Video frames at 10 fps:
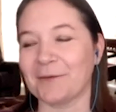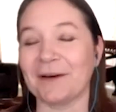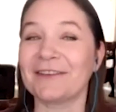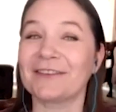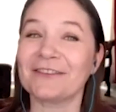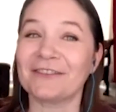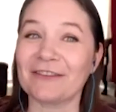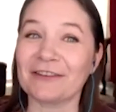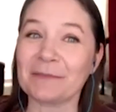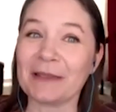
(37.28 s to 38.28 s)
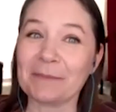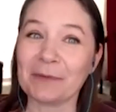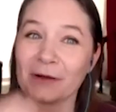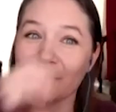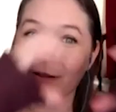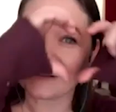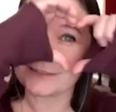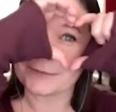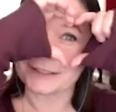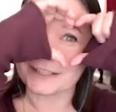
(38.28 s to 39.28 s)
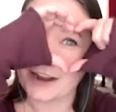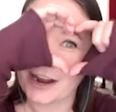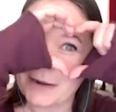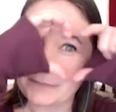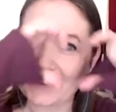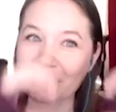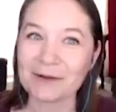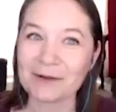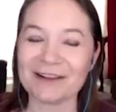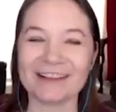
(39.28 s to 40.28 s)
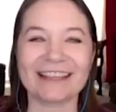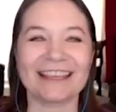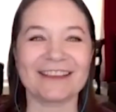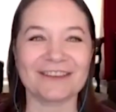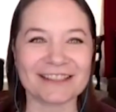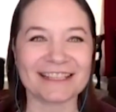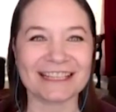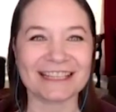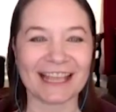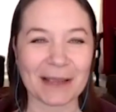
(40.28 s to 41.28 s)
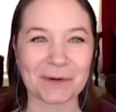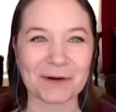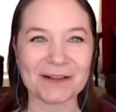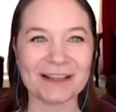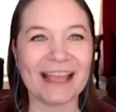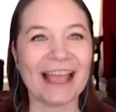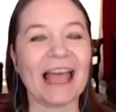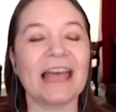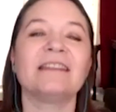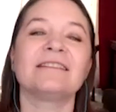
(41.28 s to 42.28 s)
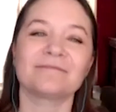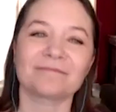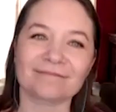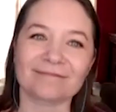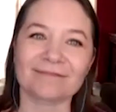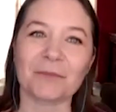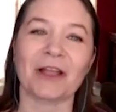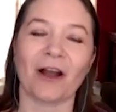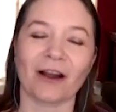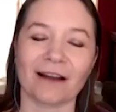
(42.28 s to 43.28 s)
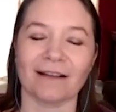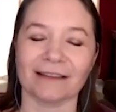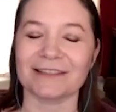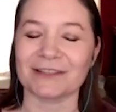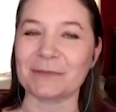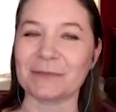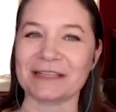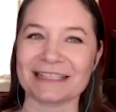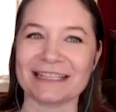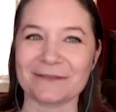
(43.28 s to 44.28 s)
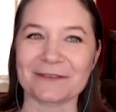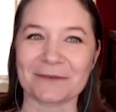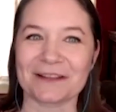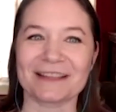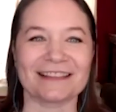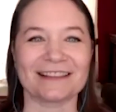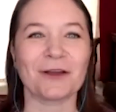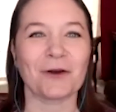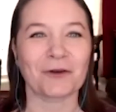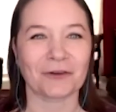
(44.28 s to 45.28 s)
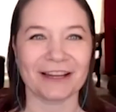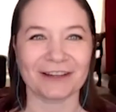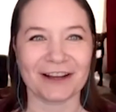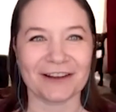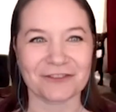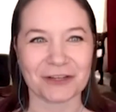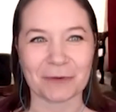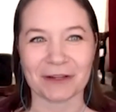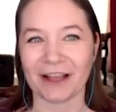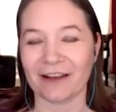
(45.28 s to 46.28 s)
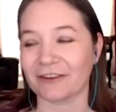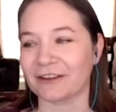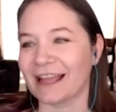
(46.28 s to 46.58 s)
one of our favorite people, one of our heart people, Kerstin Cable, and we heart Olly too because he was one the co-creator of German Uncovered.